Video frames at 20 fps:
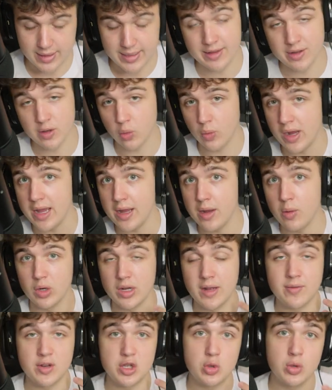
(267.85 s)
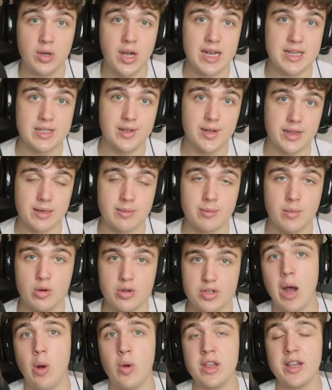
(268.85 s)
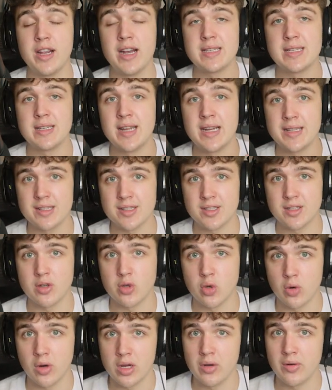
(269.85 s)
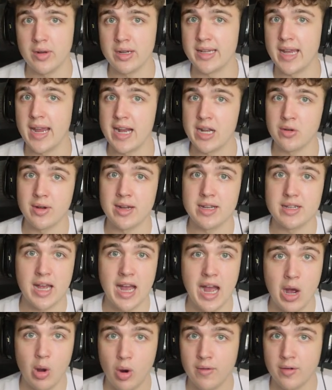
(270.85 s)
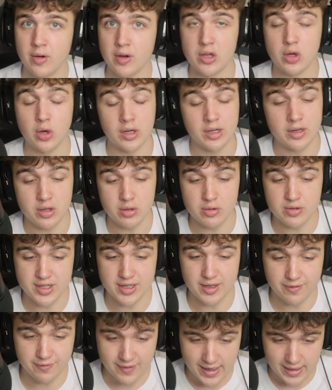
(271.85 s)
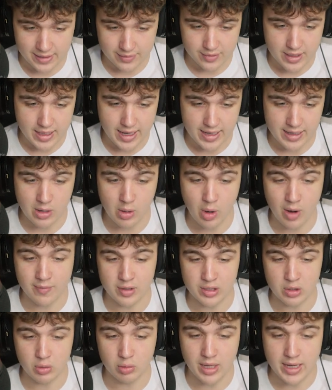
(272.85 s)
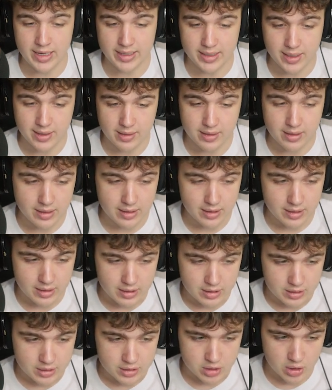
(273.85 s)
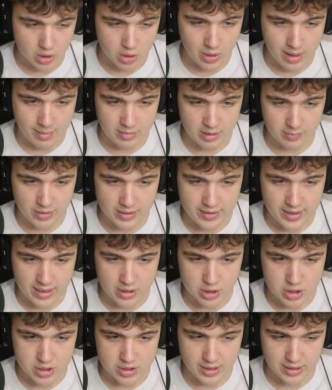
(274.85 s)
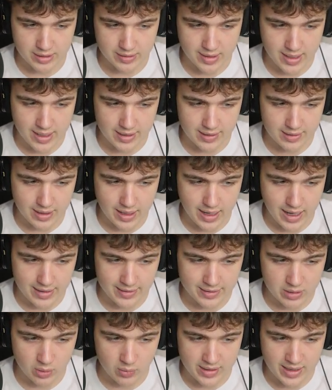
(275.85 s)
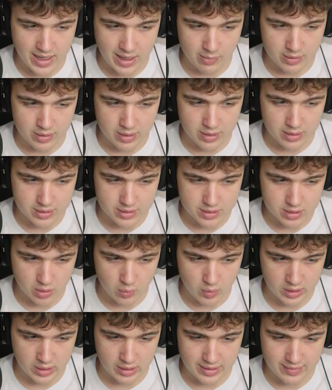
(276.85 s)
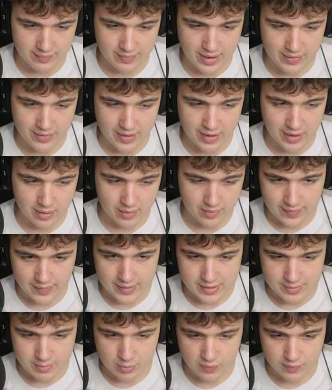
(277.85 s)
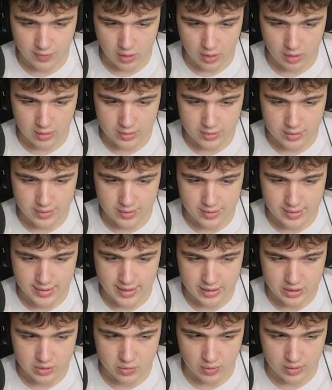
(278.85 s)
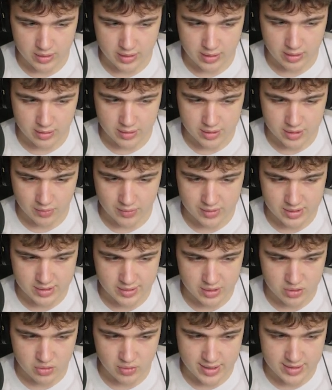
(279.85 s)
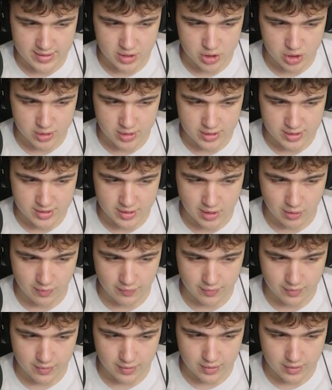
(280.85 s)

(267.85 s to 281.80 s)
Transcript: Either way, whatever you guys like the most. I want you guys to take this tutorial and cater it to however you're going to use the effect and however you like it. So I'm going to play that just like that. I like the way that one looks, so we're going to leave that there. Let's move on to the next one here. So this is the transition itself.